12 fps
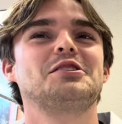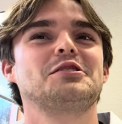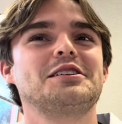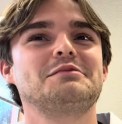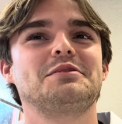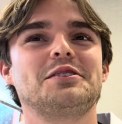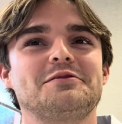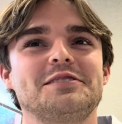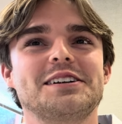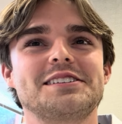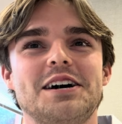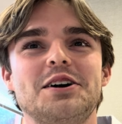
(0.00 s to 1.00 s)
Okay,
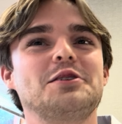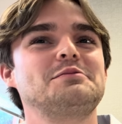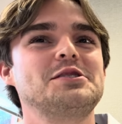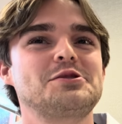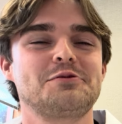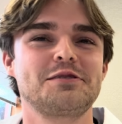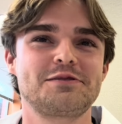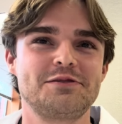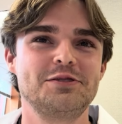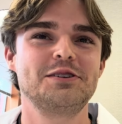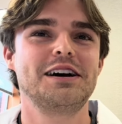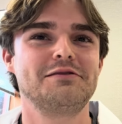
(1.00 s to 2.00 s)
perfect. I hope this works for
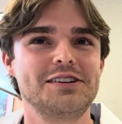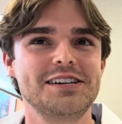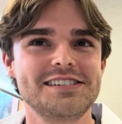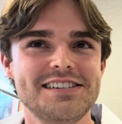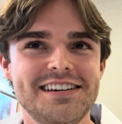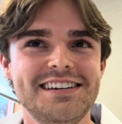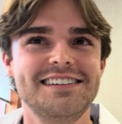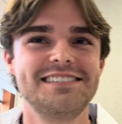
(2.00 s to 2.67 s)
you. Have a nice day.